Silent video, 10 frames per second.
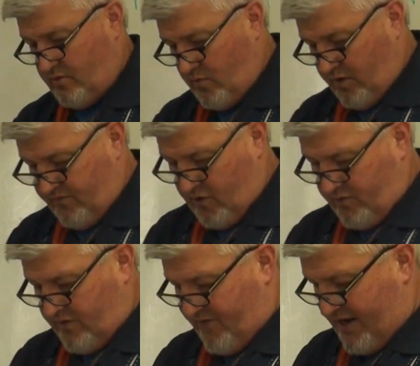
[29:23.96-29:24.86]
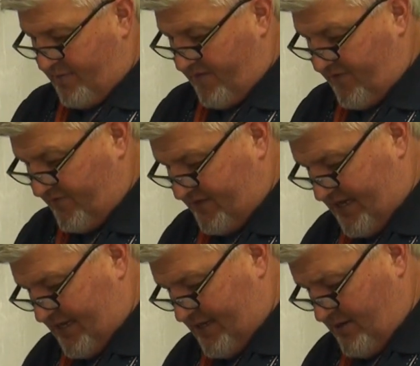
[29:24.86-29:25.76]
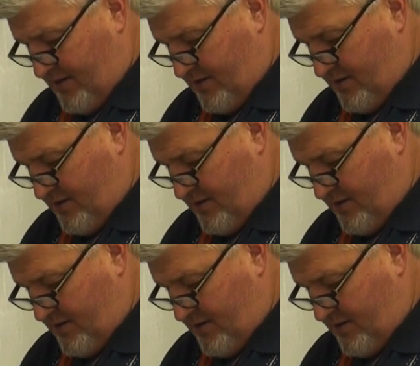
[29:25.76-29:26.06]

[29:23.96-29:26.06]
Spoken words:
1 divided by 15